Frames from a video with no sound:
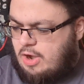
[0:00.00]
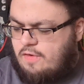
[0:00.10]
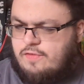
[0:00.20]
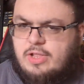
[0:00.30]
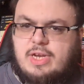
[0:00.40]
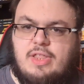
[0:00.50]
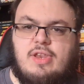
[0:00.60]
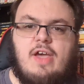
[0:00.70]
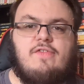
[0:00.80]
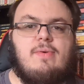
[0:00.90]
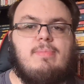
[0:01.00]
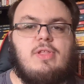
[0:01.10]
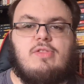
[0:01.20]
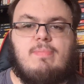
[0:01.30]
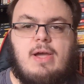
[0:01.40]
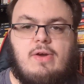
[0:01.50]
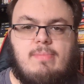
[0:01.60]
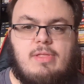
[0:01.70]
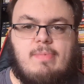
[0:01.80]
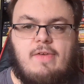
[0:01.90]
overall a decent effort, but it's by no
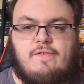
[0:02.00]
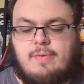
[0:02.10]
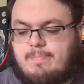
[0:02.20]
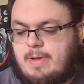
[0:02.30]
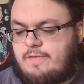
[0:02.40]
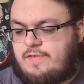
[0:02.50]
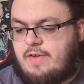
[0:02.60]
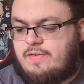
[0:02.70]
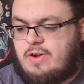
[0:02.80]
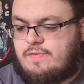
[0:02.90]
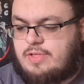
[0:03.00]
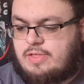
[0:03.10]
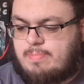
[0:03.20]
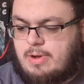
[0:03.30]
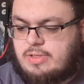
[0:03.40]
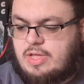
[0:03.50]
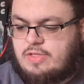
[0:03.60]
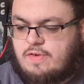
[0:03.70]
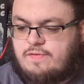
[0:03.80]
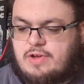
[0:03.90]
means my favourite of this box set
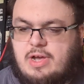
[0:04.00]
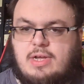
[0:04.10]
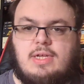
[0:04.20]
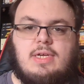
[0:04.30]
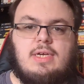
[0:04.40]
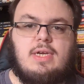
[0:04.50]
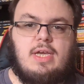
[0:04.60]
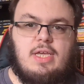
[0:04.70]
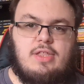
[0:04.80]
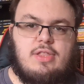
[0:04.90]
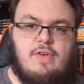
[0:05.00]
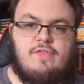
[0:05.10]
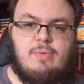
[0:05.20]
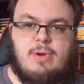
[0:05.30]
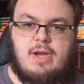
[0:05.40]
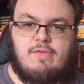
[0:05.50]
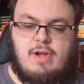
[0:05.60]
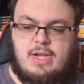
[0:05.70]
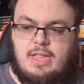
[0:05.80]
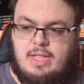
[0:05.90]
so far. It's definitely one I
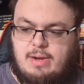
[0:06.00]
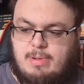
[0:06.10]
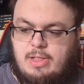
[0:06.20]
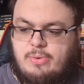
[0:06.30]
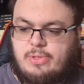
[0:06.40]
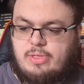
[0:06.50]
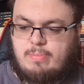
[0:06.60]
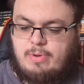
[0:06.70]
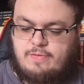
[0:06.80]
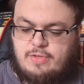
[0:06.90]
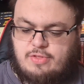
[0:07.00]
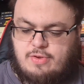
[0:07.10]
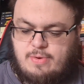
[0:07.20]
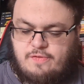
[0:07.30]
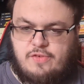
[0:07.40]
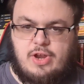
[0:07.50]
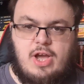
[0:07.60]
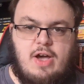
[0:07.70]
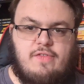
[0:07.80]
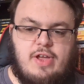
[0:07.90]
rank a little bit lower than the previous two at three and a
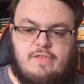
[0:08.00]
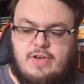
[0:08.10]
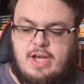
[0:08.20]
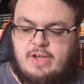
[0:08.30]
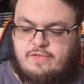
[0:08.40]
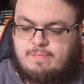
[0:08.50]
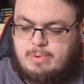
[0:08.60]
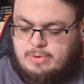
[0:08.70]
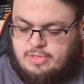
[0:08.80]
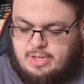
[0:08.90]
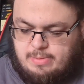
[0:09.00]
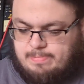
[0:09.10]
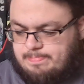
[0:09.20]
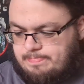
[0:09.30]
half out of five, but still,